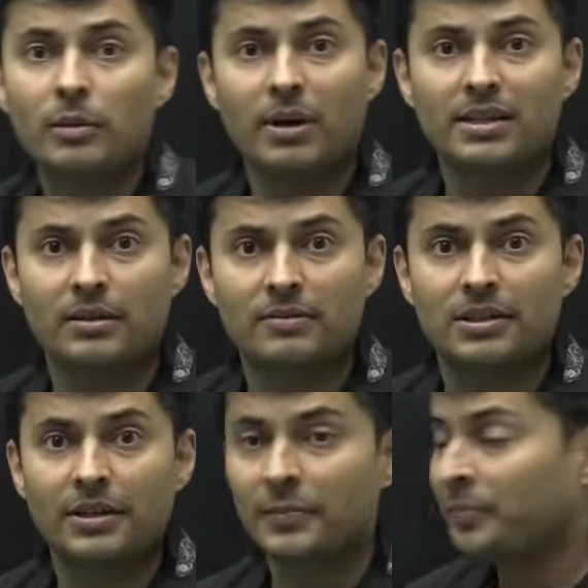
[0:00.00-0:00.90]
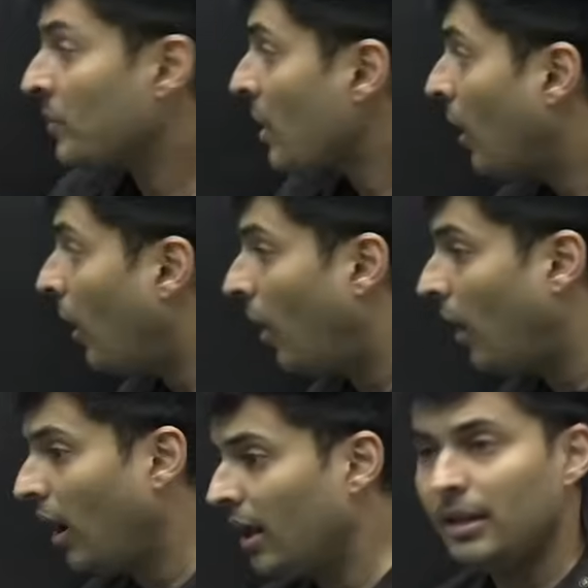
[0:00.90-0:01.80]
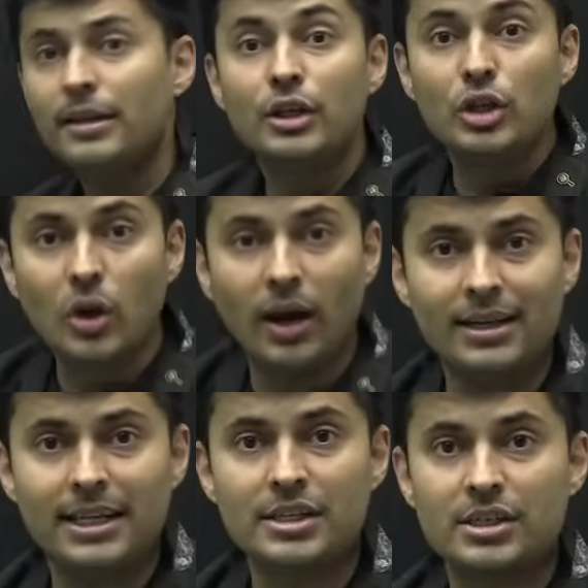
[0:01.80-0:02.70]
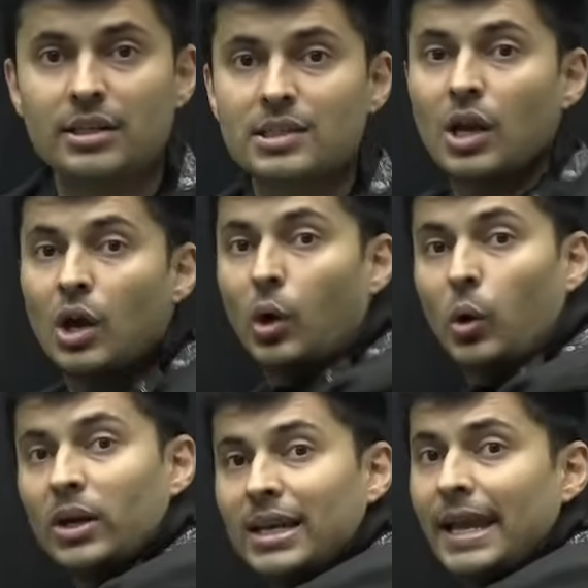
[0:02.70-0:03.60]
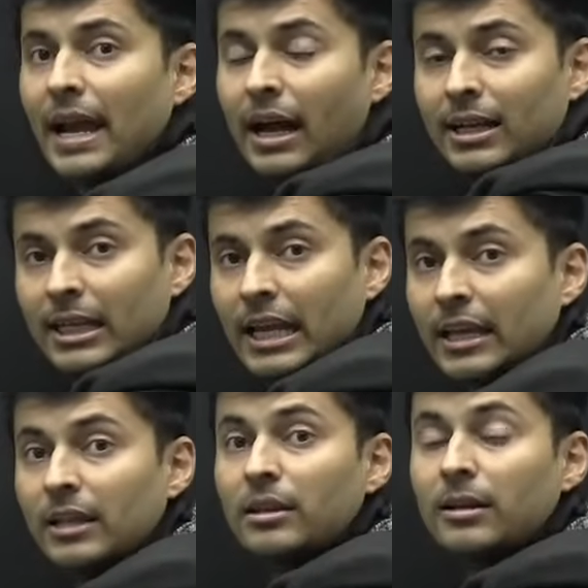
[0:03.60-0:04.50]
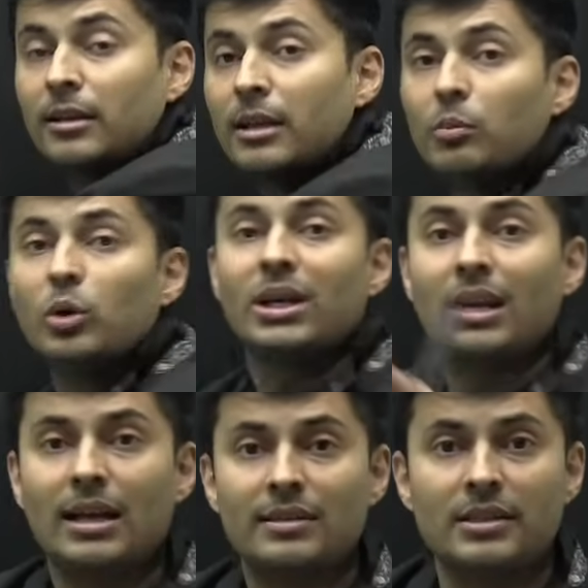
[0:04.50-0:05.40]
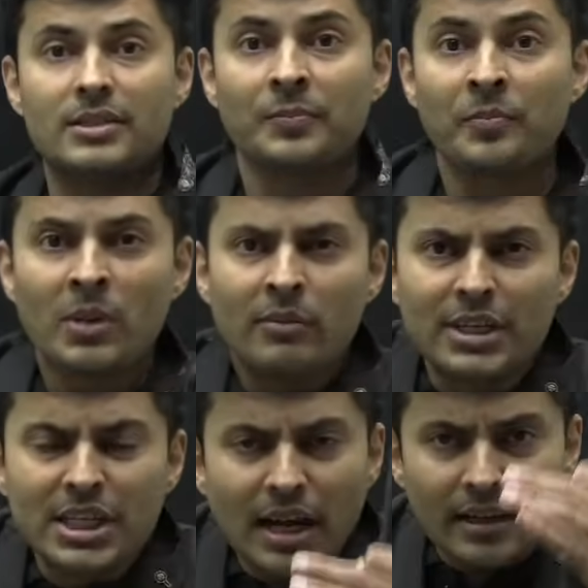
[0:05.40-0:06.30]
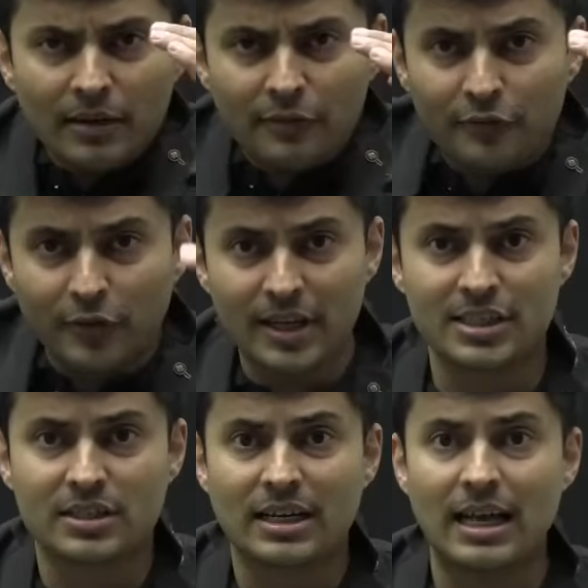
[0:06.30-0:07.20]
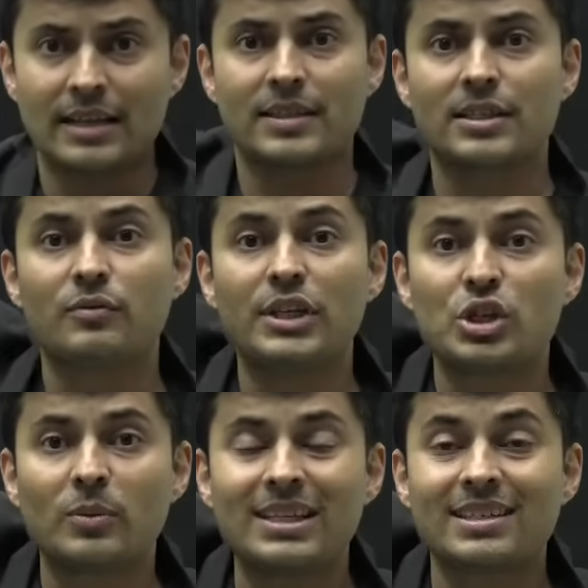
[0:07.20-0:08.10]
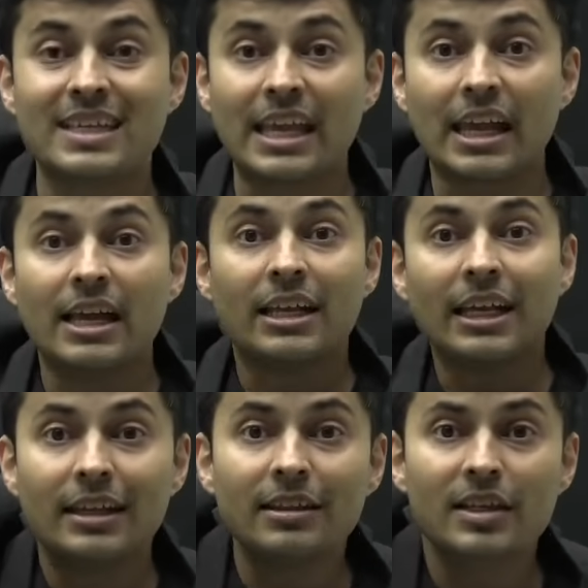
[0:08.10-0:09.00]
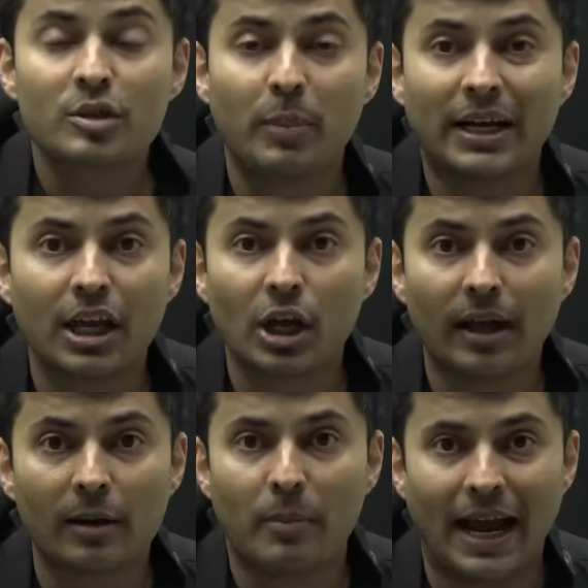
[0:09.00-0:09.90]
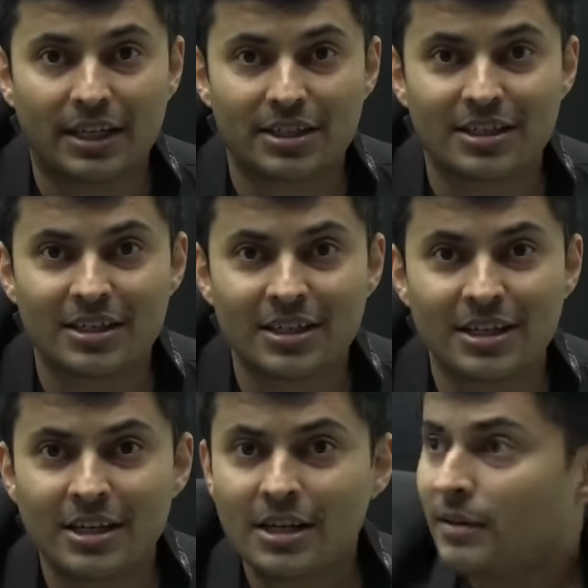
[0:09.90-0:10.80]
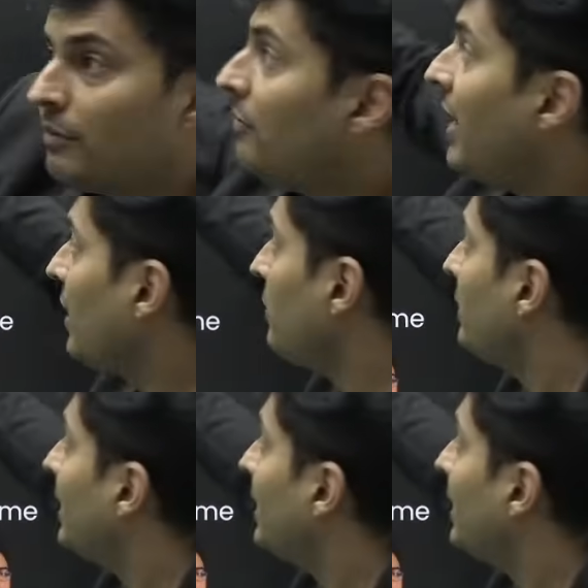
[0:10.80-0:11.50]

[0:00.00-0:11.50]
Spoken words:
Basav sir. All your teachers only are taking the reboot classes, which are the first classes which you will see in this particular batch, where we